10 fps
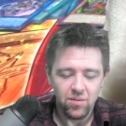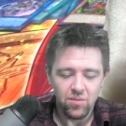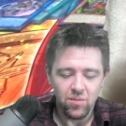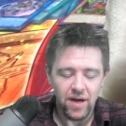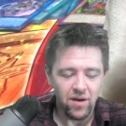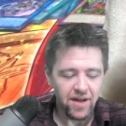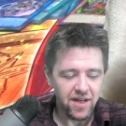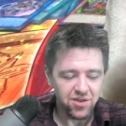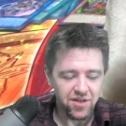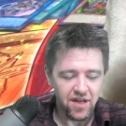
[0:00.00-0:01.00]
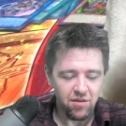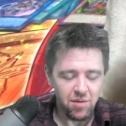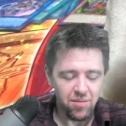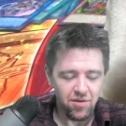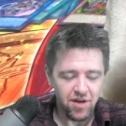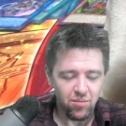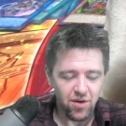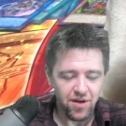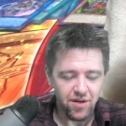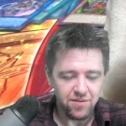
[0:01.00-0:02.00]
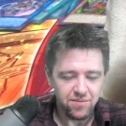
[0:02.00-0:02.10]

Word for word: I actually can't remember their name right now.